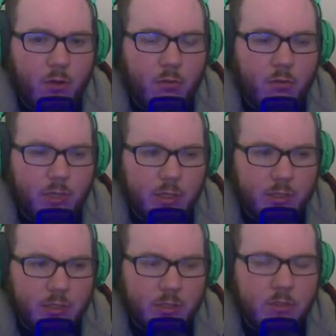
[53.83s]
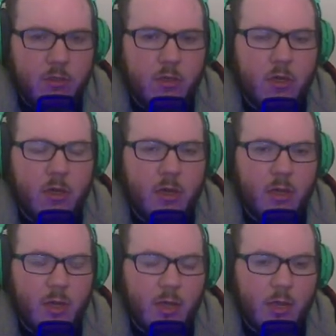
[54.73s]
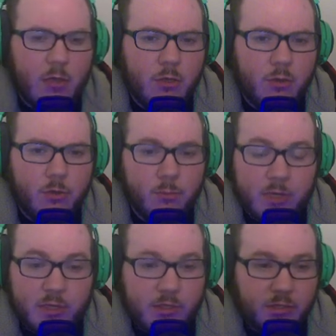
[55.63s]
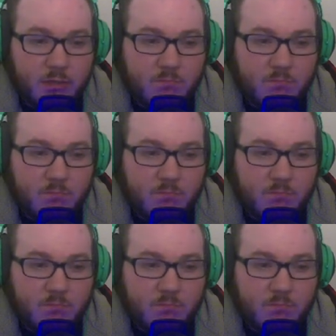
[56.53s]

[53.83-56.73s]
leaks and you're a big